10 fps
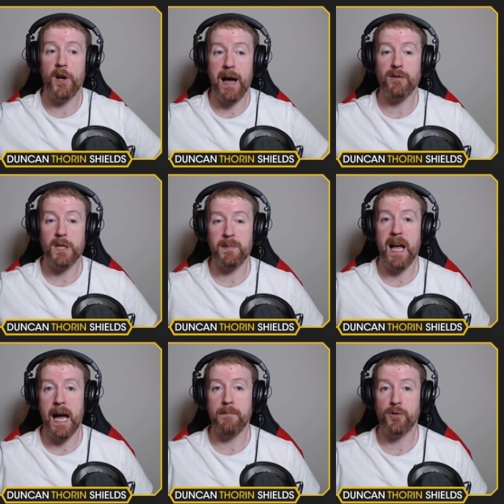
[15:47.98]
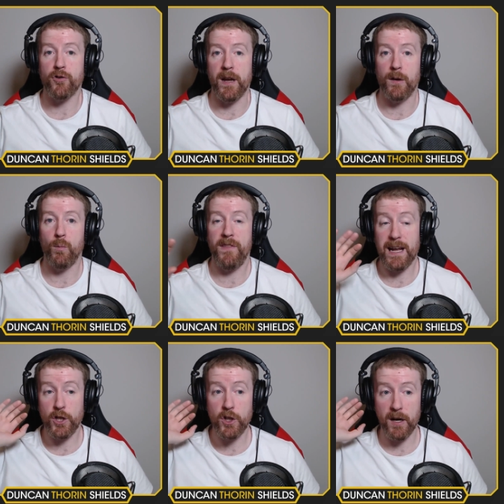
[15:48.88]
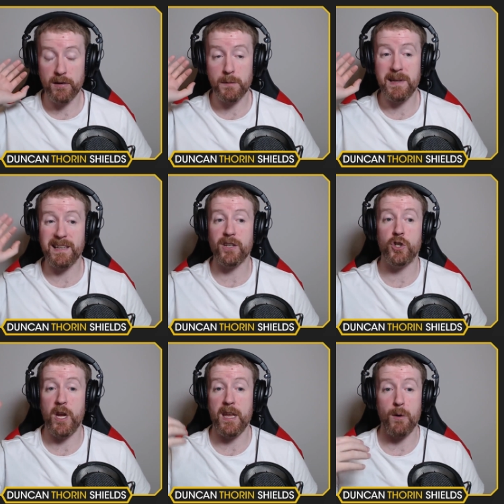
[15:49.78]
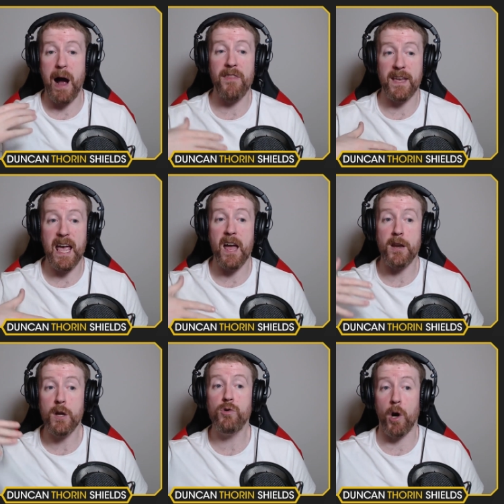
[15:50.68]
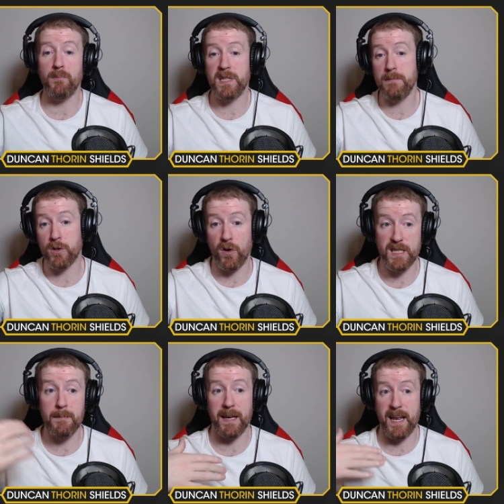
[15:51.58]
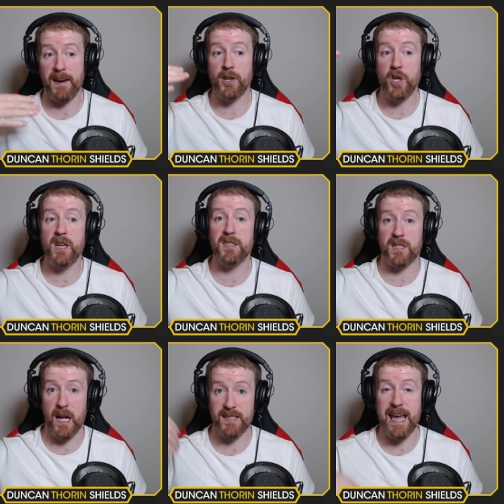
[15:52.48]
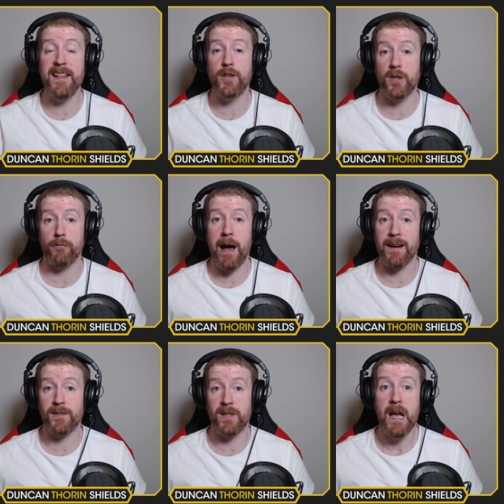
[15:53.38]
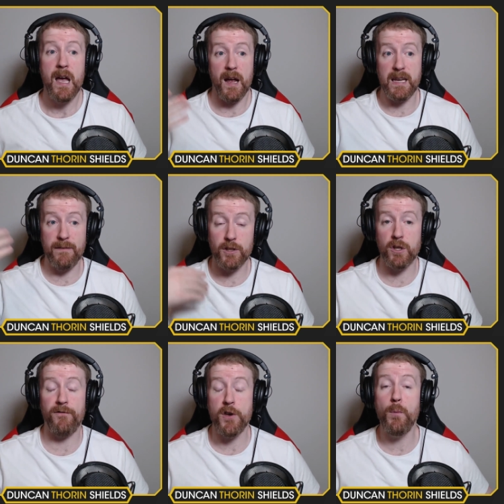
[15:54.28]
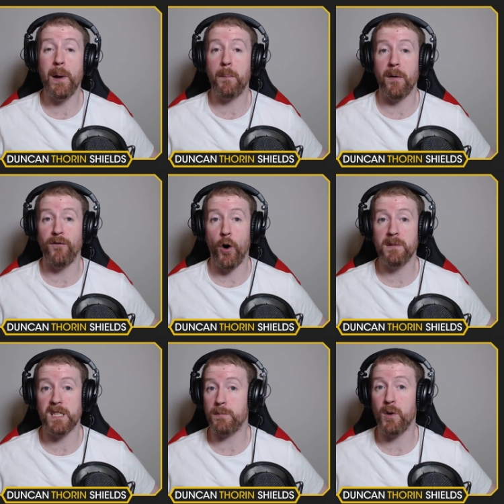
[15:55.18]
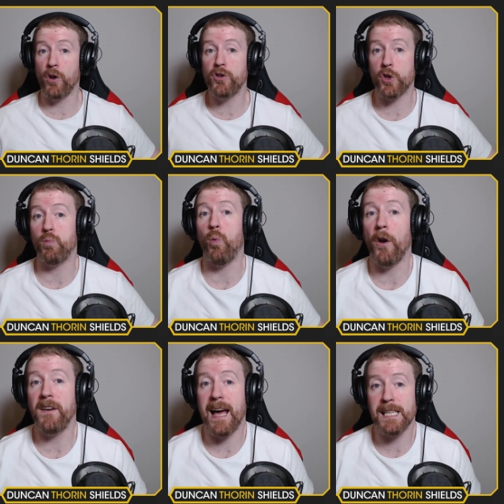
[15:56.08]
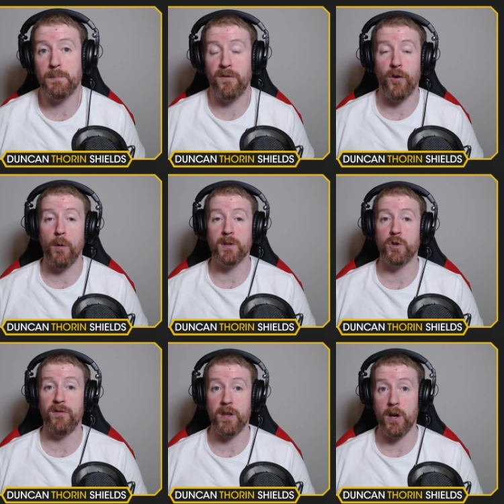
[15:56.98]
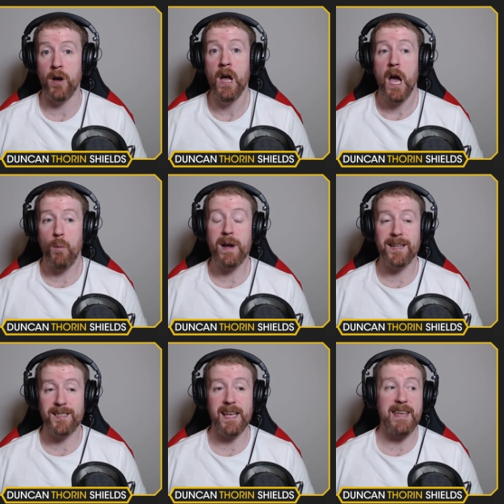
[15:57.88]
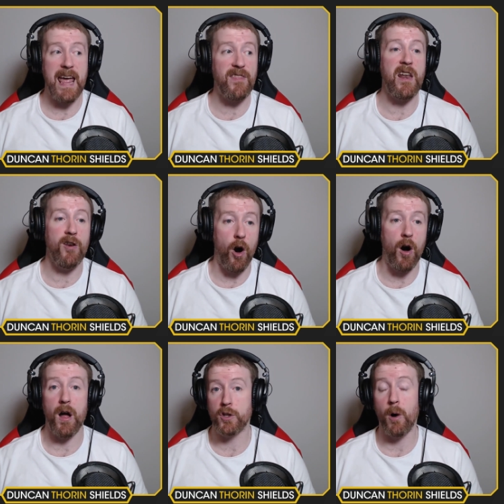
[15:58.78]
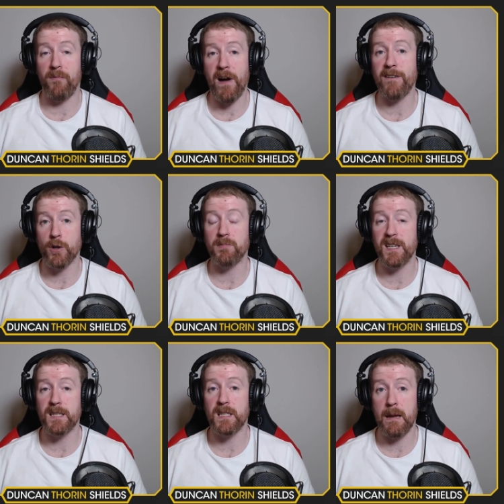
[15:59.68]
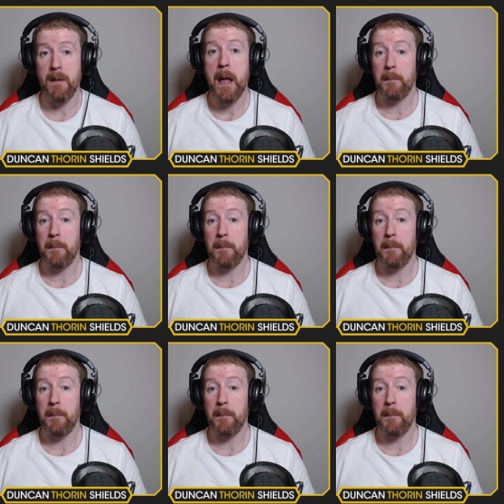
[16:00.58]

turn out to be a hype train. When they actually turn out to be legit, you either get a new top team, so a team like NRG can start to enter the ranks and give us a few big performances beyond just one nice performance over the year. And we can say, yeah, they're not a top five, top six team,